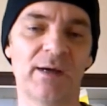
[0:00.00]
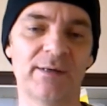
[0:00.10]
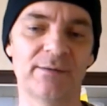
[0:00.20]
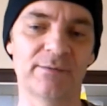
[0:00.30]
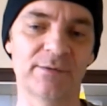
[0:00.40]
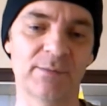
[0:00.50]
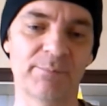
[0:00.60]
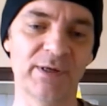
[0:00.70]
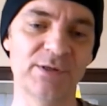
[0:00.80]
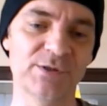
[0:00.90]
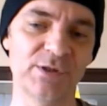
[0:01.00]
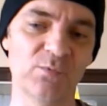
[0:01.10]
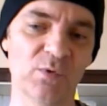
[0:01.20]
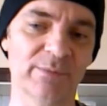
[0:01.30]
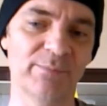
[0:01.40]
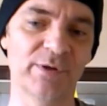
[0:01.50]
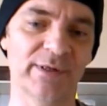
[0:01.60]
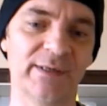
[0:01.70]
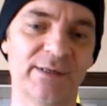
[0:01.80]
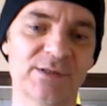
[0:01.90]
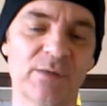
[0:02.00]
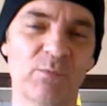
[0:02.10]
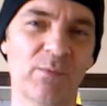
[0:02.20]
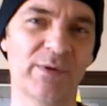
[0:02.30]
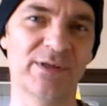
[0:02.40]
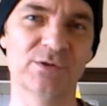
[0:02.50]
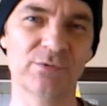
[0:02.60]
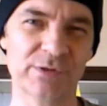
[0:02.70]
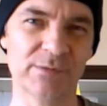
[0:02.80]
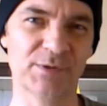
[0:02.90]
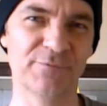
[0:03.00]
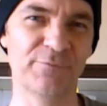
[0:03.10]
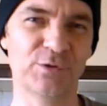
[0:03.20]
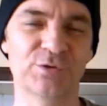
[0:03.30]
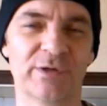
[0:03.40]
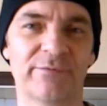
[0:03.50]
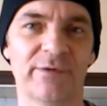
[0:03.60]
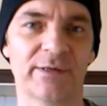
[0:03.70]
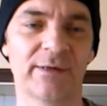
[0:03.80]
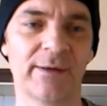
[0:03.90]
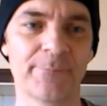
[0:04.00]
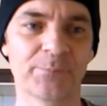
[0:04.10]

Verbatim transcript: And the place that you want to put it is somewhere where there's not so much foot traffic.